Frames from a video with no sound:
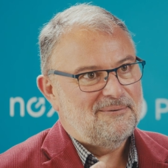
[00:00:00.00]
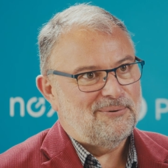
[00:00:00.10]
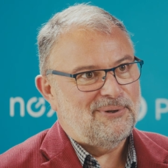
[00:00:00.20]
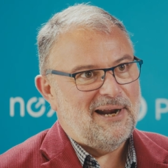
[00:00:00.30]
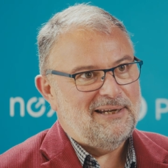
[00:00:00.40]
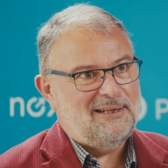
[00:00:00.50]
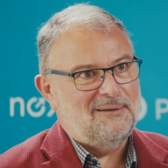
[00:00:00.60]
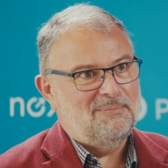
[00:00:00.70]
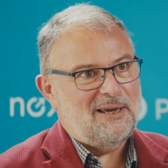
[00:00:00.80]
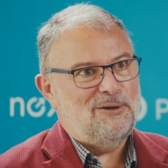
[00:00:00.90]
ready,
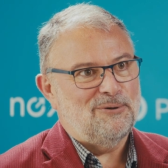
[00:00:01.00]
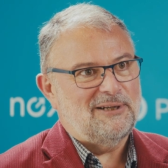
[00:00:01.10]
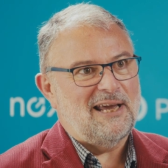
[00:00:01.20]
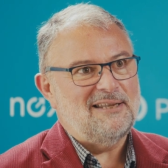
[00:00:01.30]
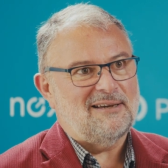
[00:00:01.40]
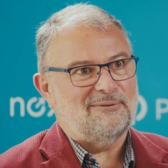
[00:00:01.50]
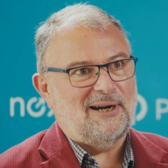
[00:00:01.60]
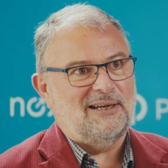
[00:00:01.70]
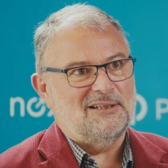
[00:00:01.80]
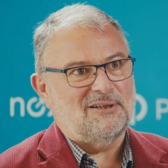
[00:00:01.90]
make your data
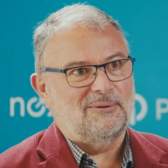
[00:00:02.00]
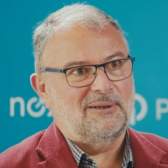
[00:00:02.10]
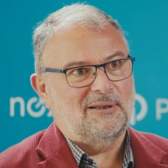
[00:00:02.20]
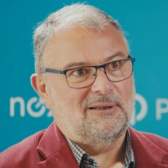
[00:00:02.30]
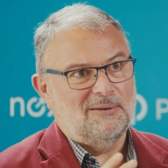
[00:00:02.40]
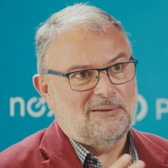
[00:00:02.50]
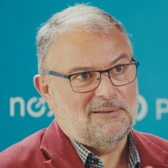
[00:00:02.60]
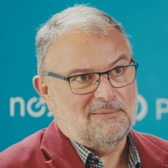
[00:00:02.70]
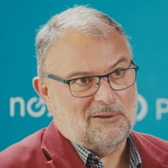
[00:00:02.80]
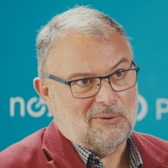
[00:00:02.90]
ready. So
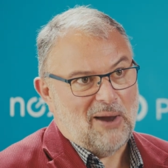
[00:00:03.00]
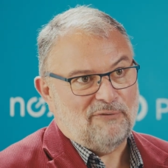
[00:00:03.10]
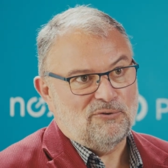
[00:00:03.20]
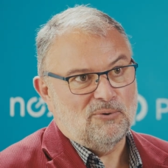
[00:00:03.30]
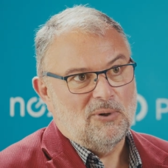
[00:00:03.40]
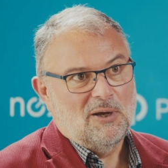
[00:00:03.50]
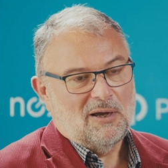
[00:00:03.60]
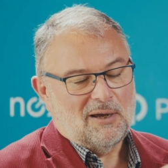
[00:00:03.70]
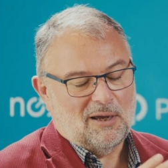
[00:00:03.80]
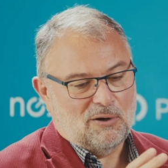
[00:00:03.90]
you have to
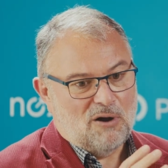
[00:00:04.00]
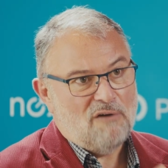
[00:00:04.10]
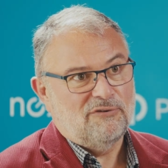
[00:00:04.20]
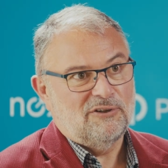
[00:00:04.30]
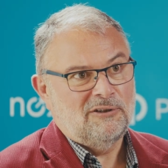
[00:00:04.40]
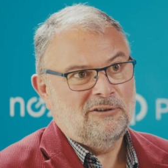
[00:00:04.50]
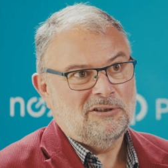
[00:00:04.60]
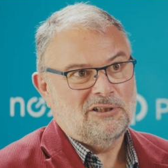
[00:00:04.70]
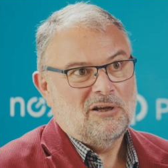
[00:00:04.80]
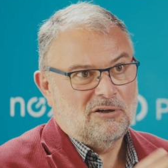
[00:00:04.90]
uh,
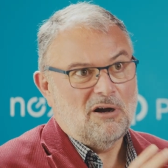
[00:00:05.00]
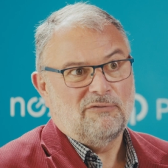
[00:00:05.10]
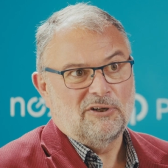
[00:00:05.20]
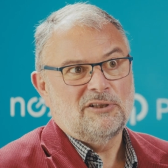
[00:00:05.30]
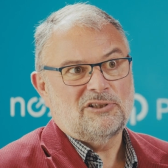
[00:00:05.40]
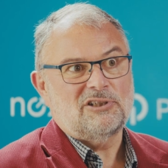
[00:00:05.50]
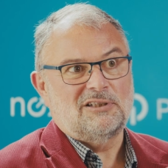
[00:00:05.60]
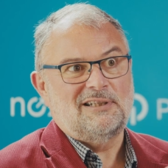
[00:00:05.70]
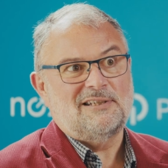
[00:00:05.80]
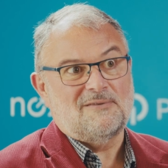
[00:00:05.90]
governance governance
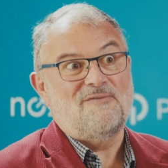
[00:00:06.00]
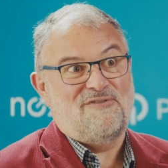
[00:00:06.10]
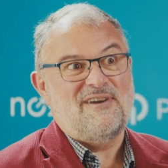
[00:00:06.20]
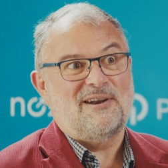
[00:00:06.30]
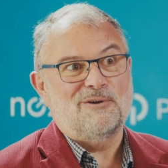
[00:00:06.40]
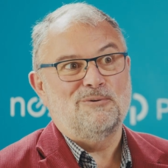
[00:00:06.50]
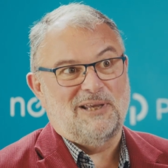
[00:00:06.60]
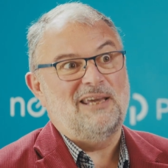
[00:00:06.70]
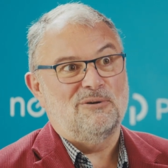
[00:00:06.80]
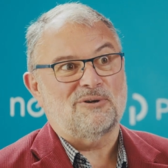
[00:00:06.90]
this very good
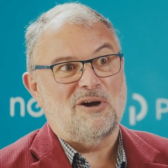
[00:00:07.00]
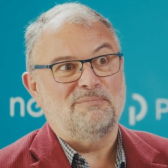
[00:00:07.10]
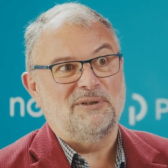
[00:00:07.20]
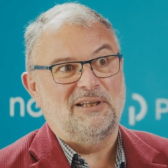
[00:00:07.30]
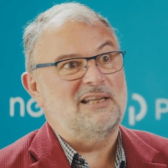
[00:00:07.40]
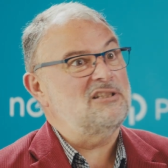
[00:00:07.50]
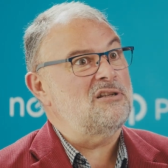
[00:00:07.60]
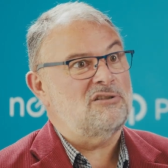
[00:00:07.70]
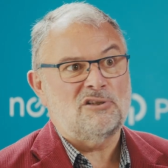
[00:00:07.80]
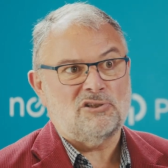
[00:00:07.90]
in your company. It's
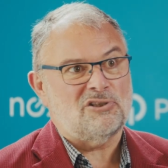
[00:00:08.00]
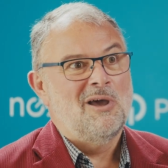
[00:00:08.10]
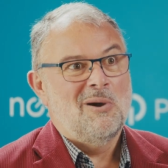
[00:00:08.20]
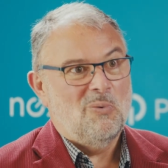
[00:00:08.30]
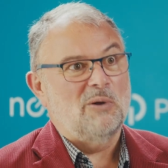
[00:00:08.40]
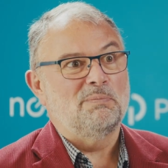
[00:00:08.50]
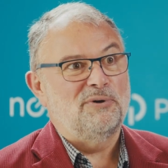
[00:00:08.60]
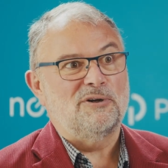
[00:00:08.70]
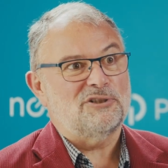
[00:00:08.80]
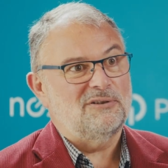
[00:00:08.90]
not just one
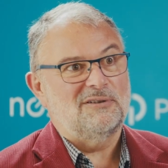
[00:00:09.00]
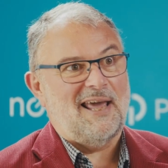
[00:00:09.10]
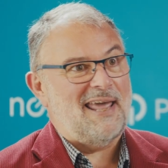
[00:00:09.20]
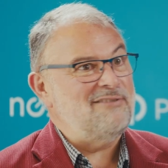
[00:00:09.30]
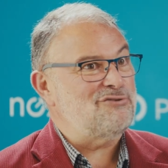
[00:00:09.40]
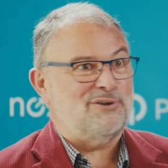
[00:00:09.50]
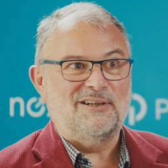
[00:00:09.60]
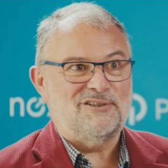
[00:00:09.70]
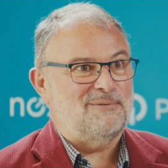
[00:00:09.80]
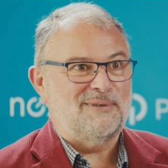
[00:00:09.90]
person entering some